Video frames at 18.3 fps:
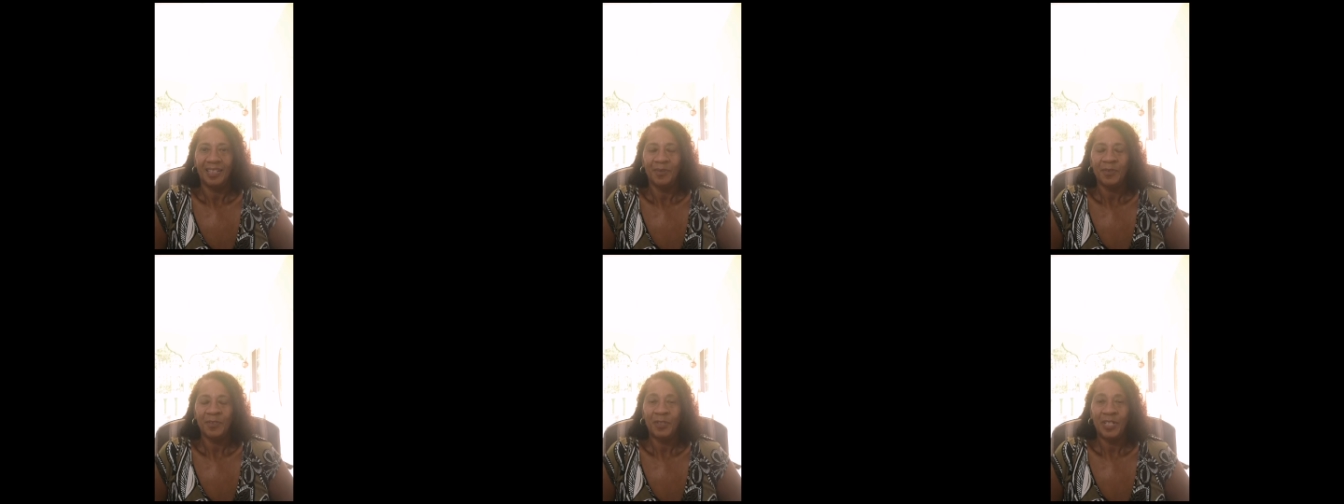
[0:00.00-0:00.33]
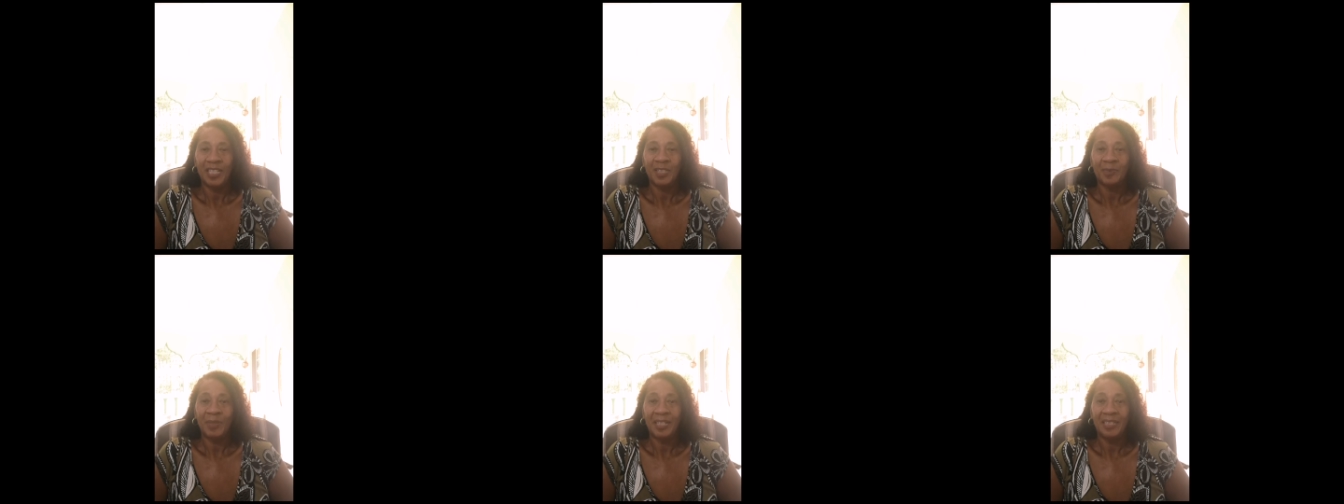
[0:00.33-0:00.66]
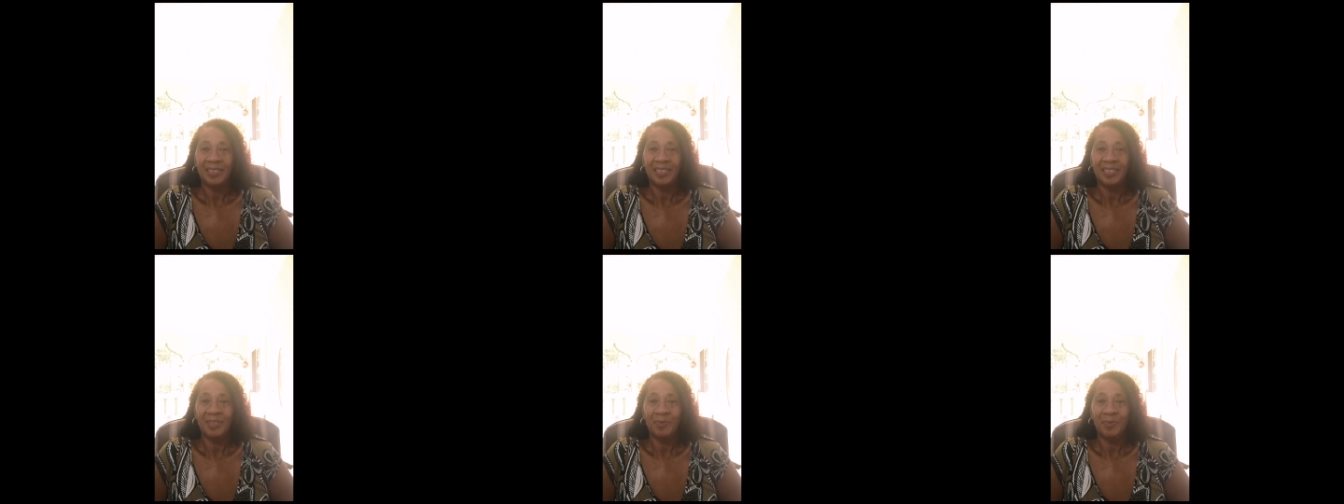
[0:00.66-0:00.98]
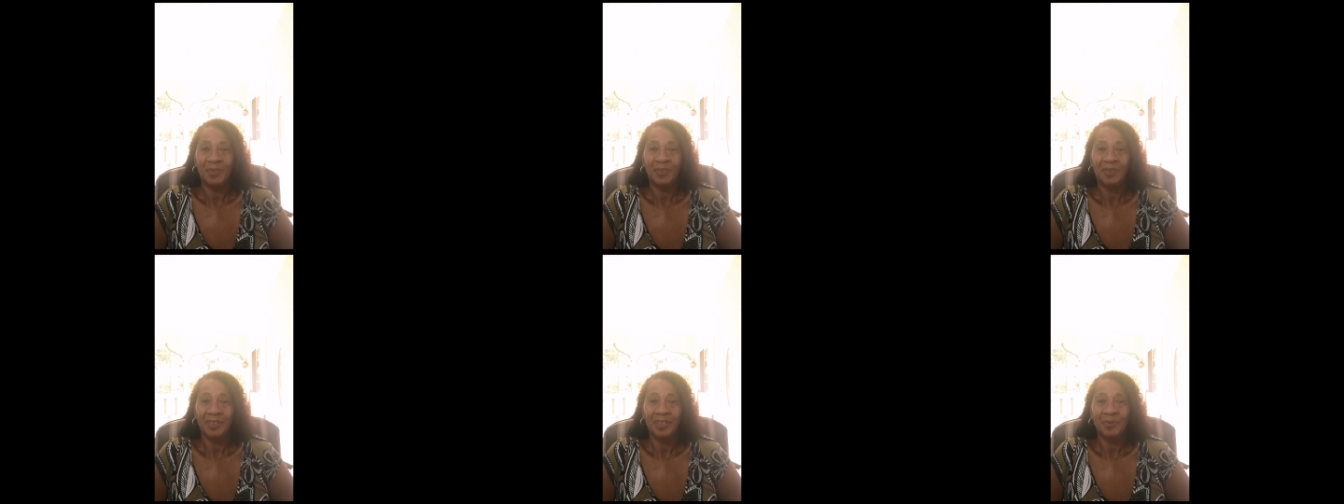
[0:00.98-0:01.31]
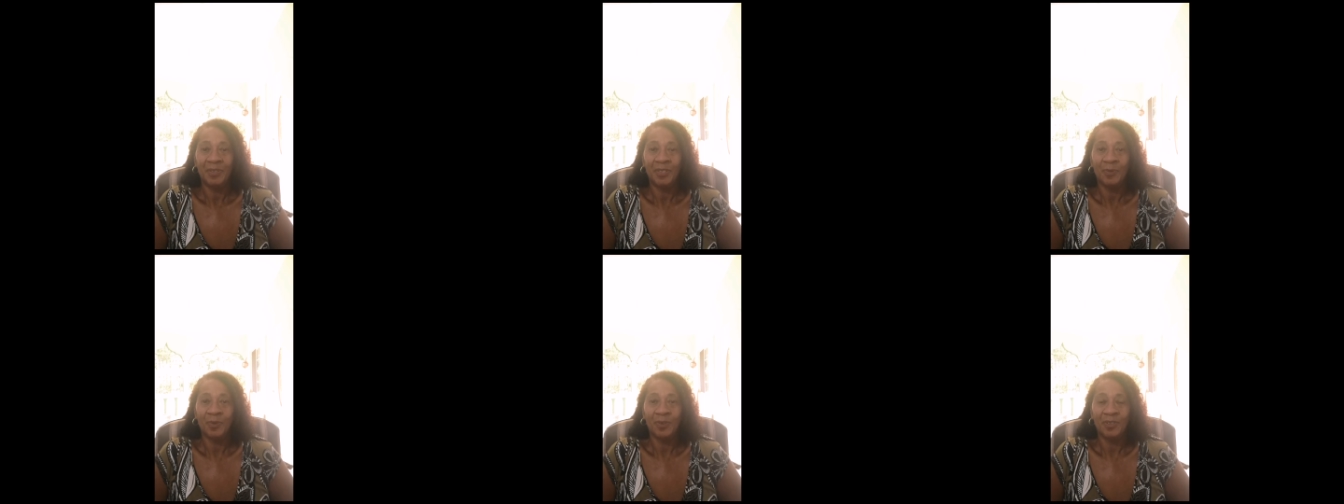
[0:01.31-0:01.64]
That was unexpected, but it
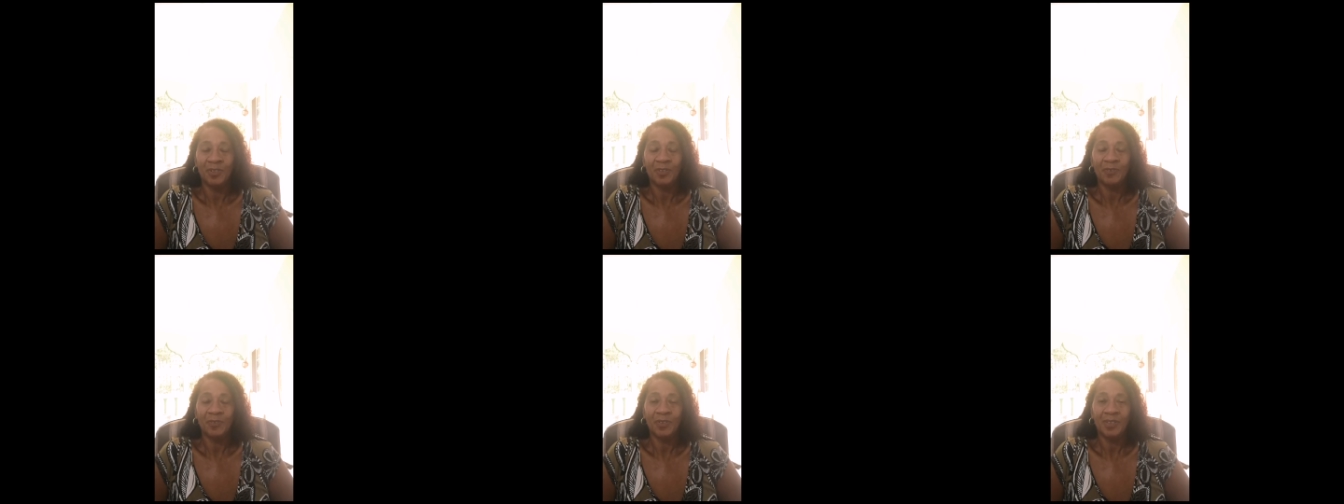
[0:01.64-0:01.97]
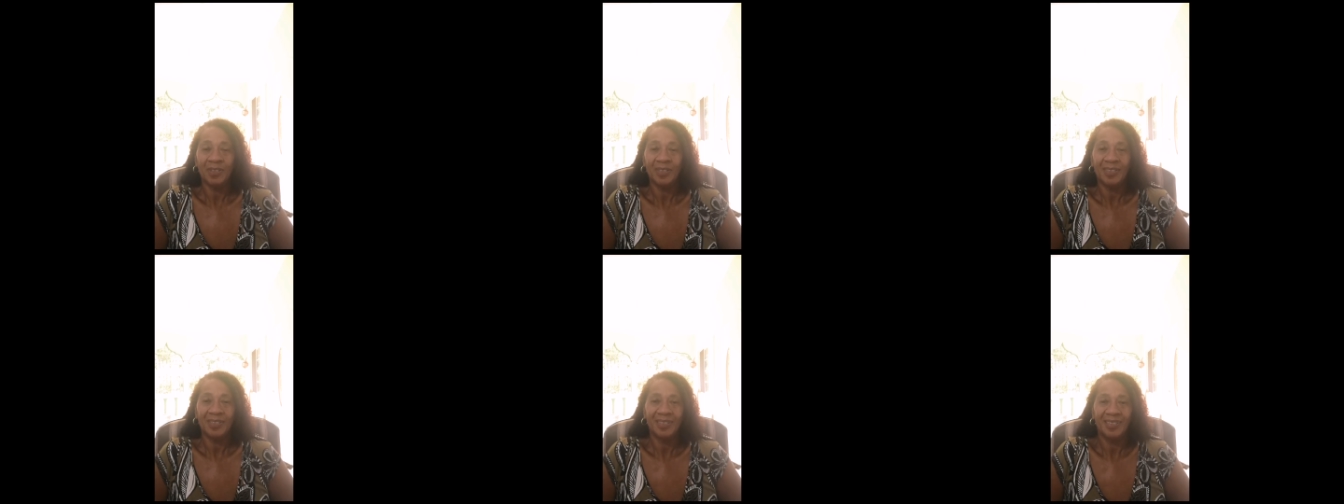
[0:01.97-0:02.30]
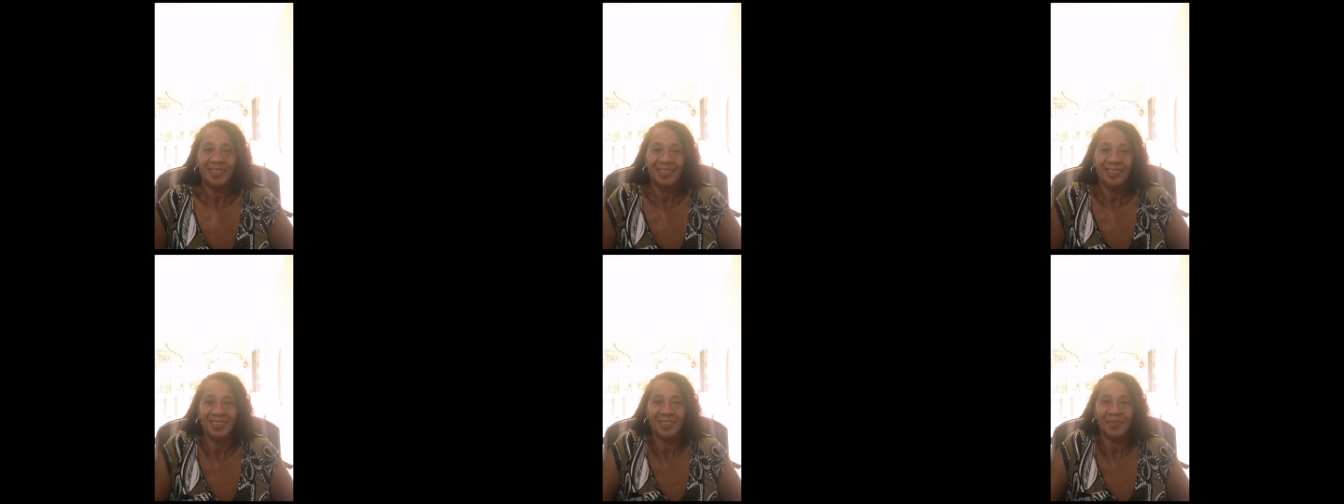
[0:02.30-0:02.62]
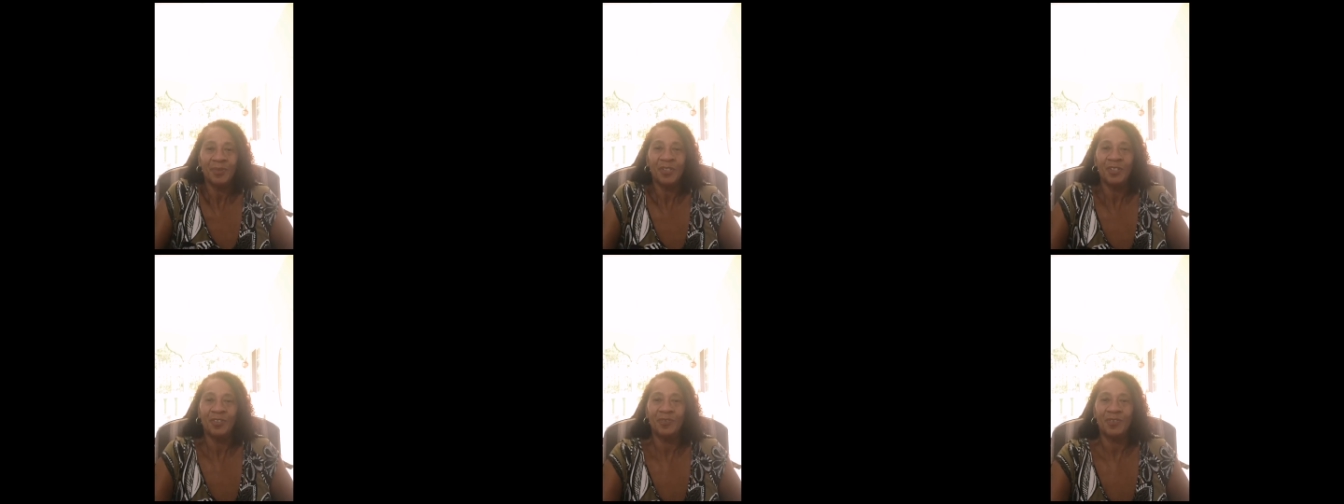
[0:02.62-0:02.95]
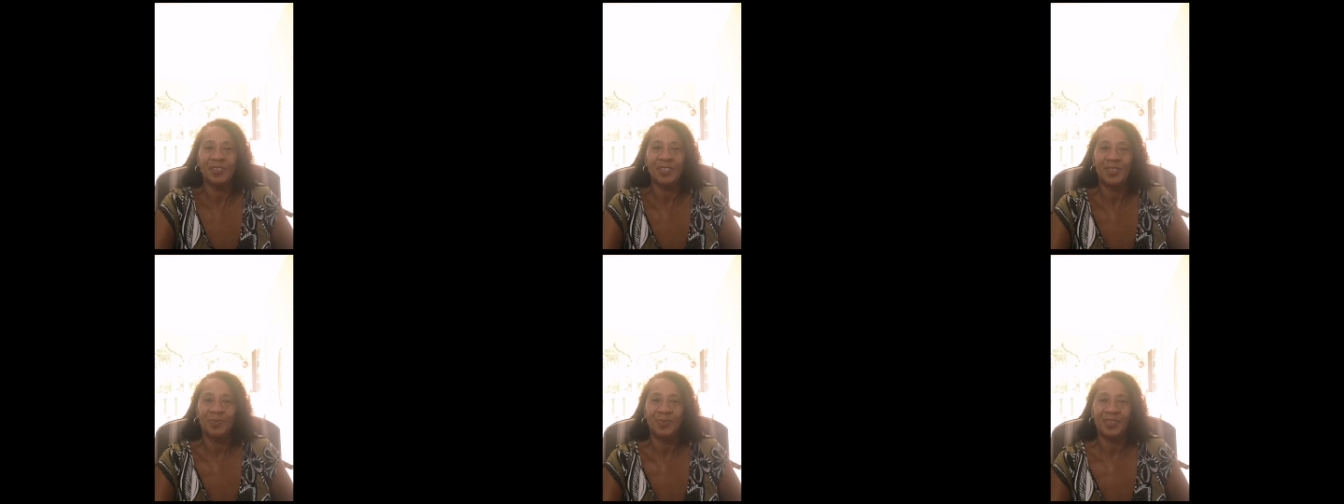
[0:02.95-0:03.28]
was a wonderful,
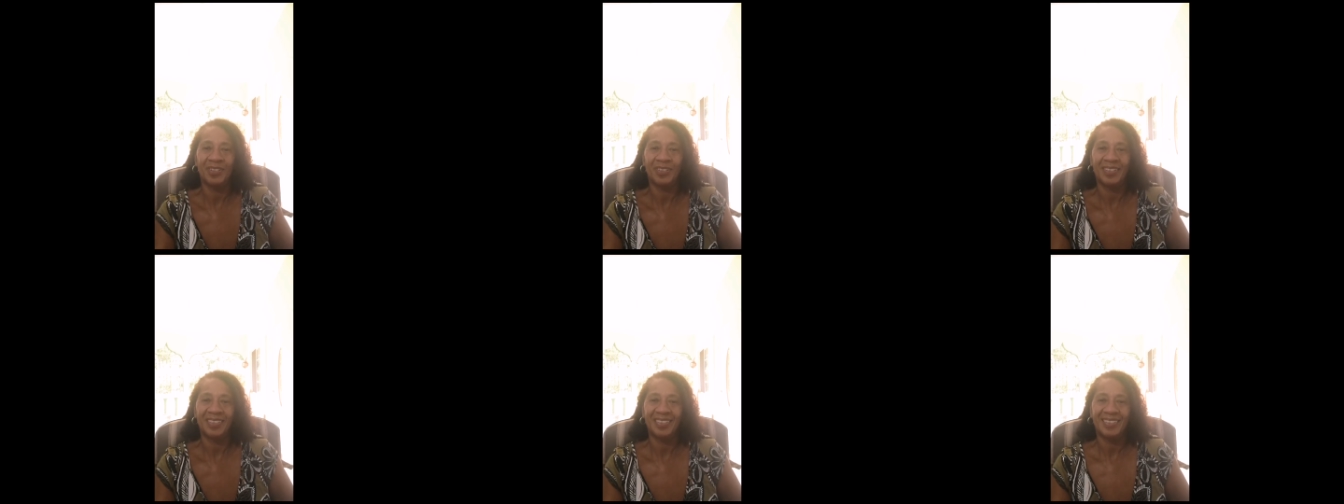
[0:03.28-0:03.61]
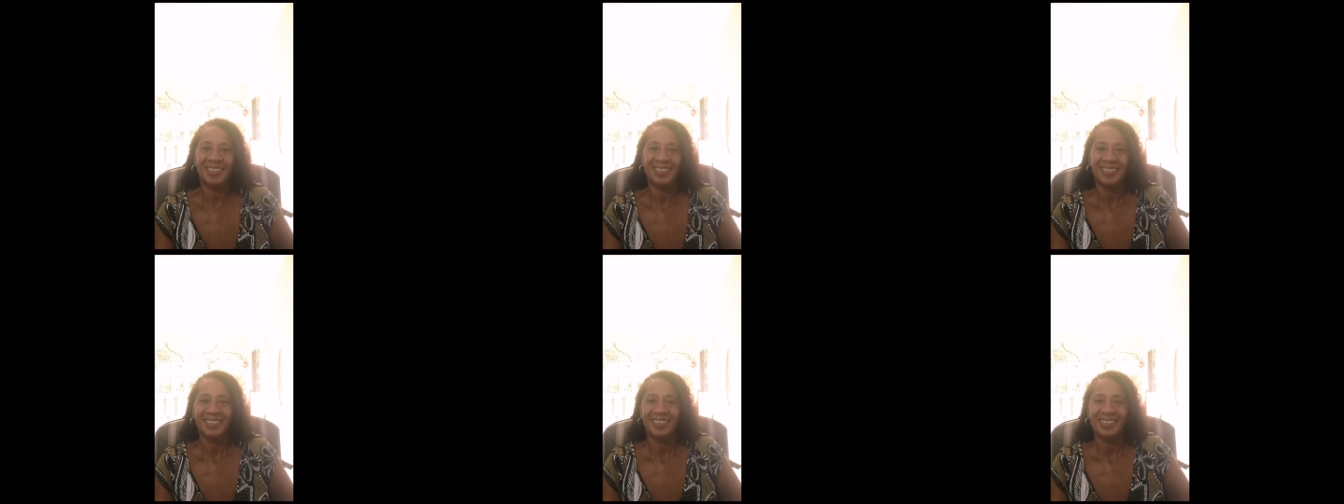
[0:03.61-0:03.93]
wonderful surprise.